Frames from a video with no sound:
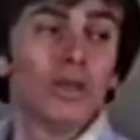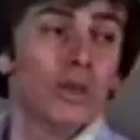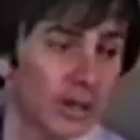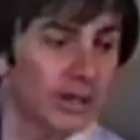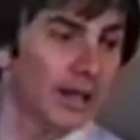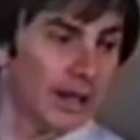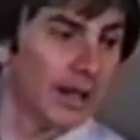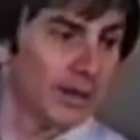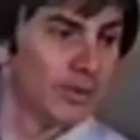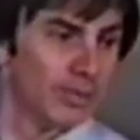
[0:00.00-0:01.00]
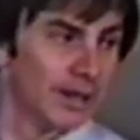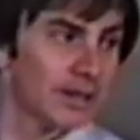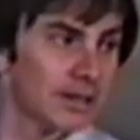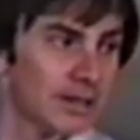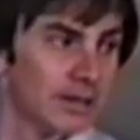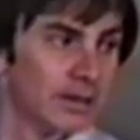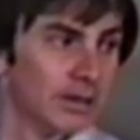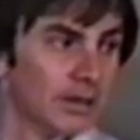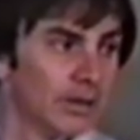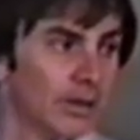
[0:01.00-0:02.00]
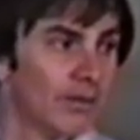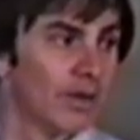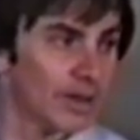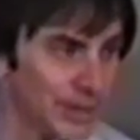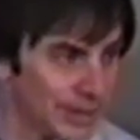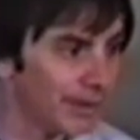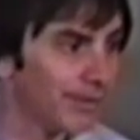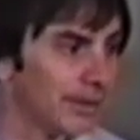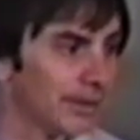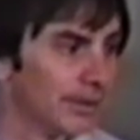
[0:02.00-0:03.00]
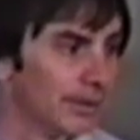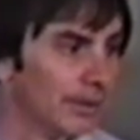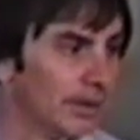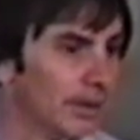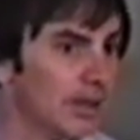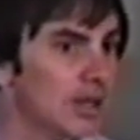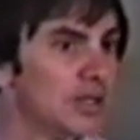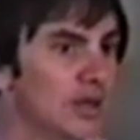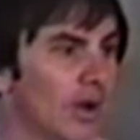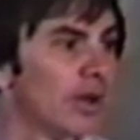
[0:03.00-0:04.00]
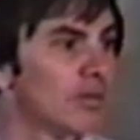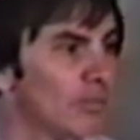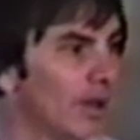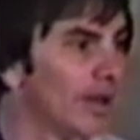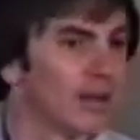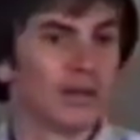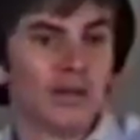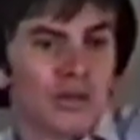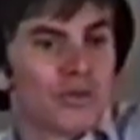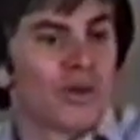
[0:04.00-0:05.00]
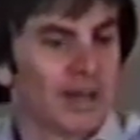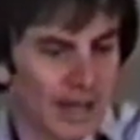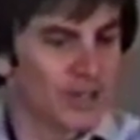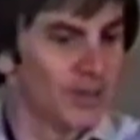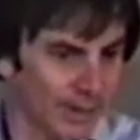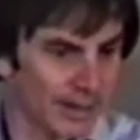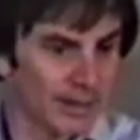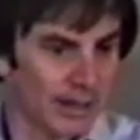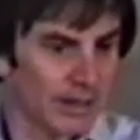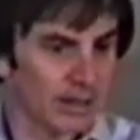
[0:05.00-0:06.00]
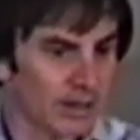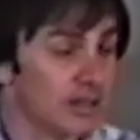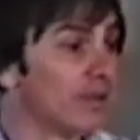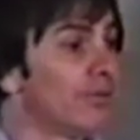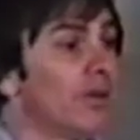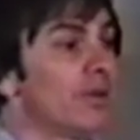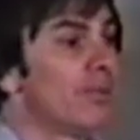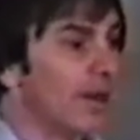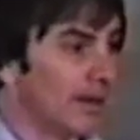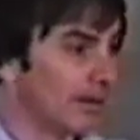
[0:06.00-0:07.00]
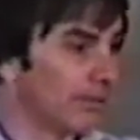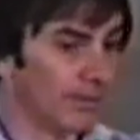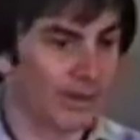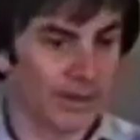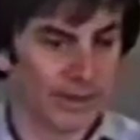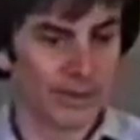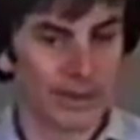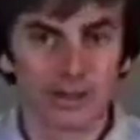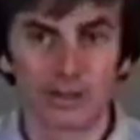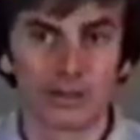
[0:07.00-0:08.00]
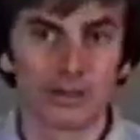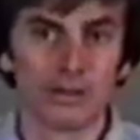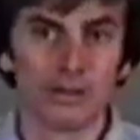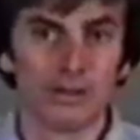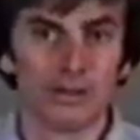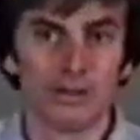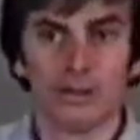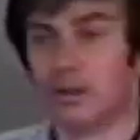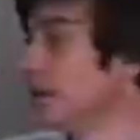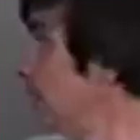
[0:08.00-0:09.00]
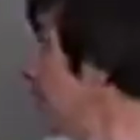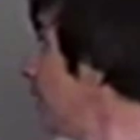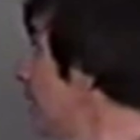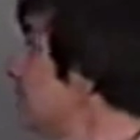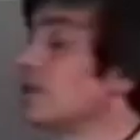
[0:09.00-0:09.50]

you can get out of the mess you've got yourself into is not by trying to get your act together, because it'll fall apart four other directions. And that's to